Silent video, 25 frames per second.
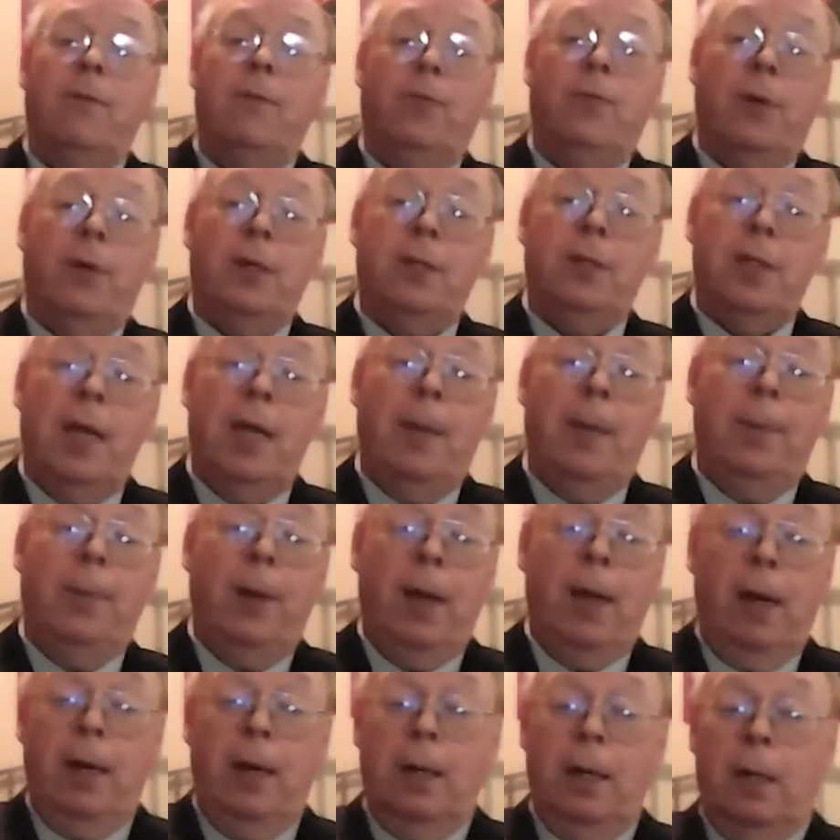For
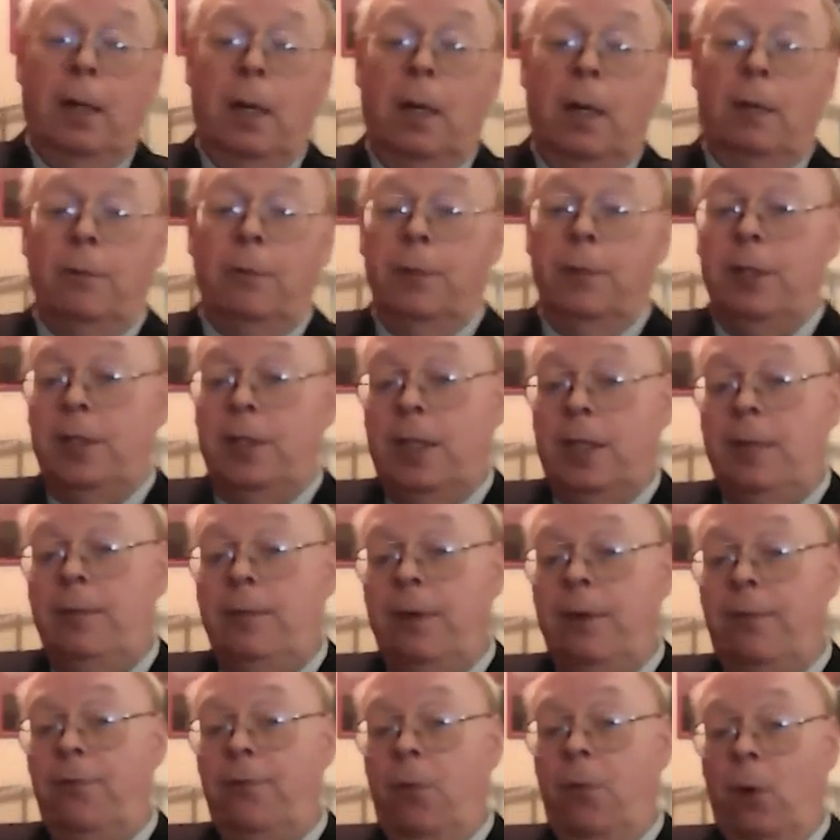example, I
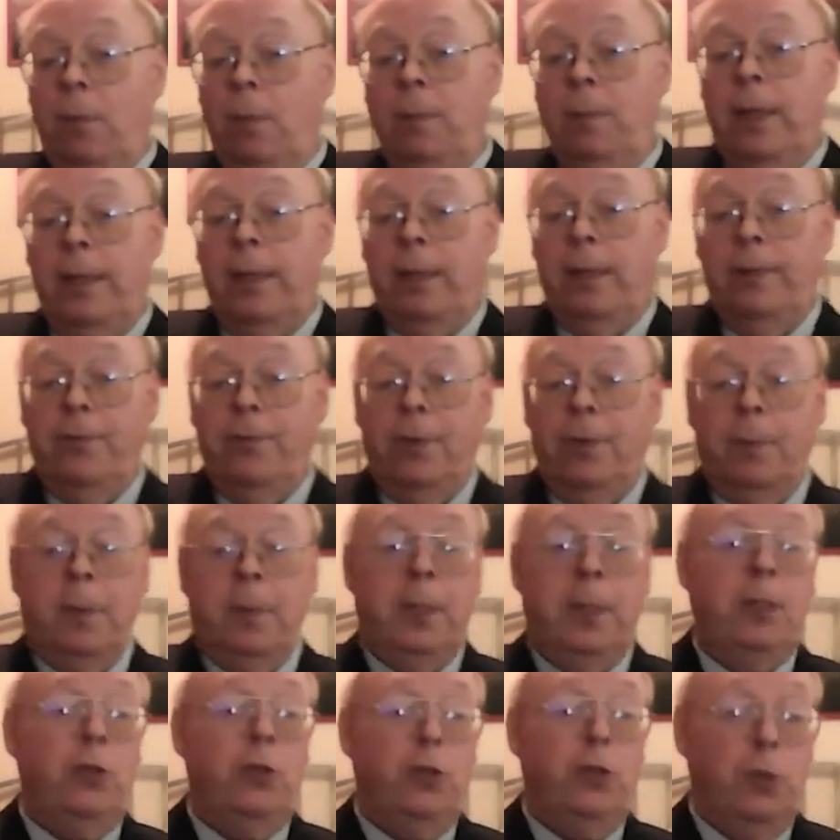received a form letter from
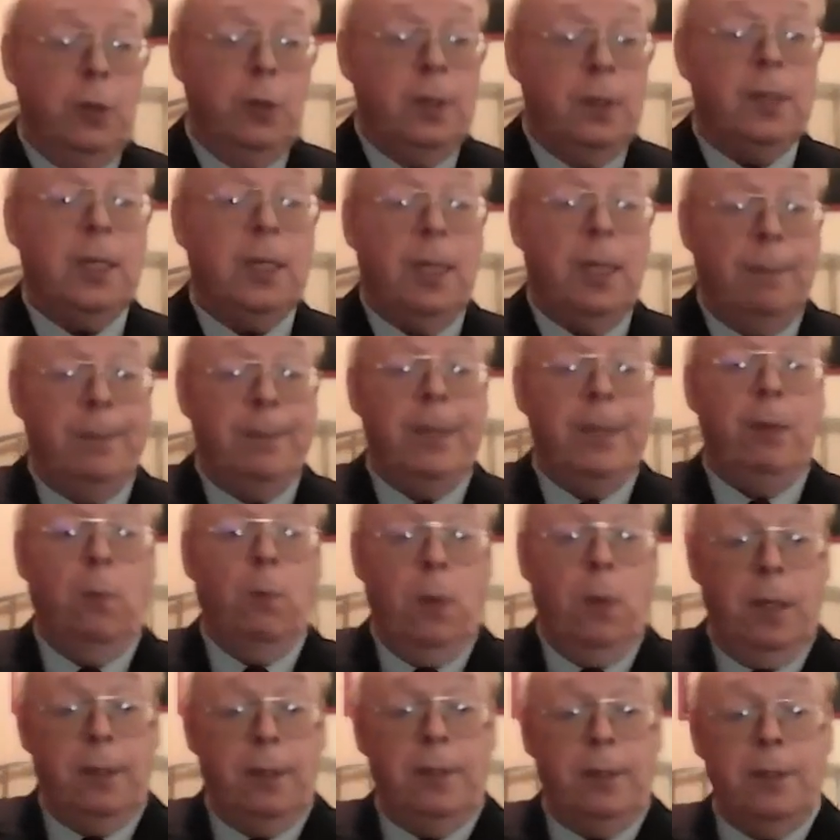an insurance company
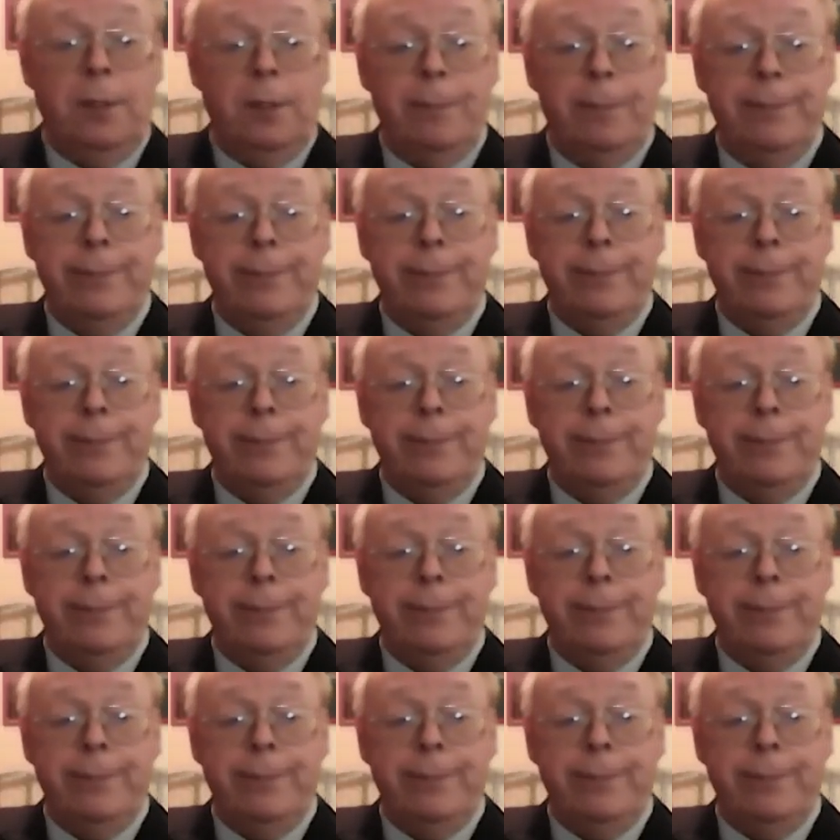once.